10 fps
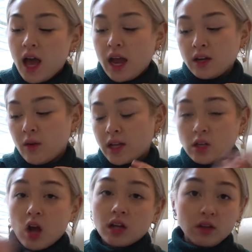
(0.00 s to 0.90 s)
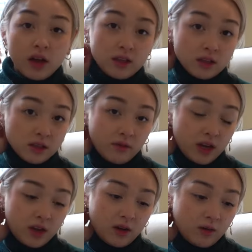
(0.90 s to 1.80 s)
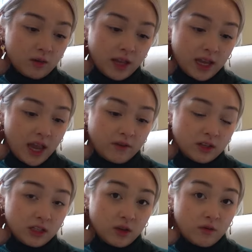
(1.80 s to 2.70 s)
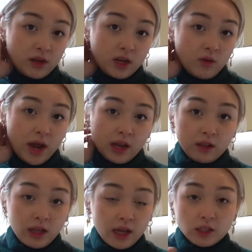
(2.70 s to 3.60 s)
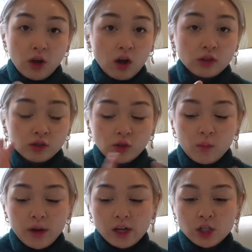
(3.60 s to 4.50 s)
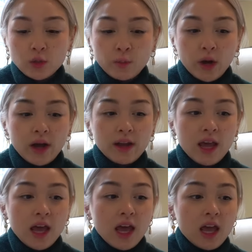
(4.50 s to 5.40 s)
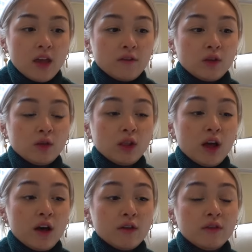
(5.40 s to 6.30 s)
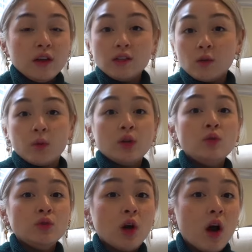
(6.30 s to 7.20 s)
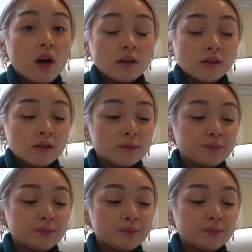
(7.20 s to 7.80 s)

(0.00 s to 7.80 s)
I know I talk a lot in this video, like every single video I talk so much, but if you love someone who talks,